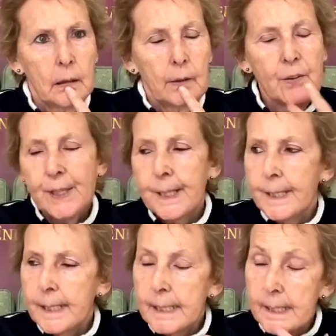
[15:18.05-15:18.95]
The
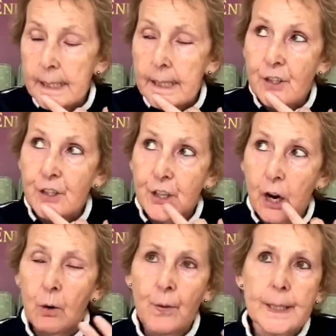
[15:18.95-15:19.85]
statistics
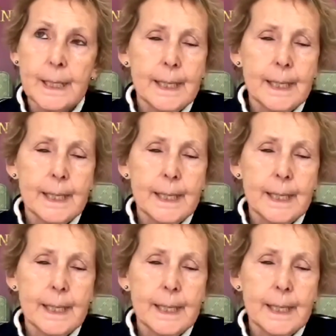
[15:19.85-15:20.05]
show that it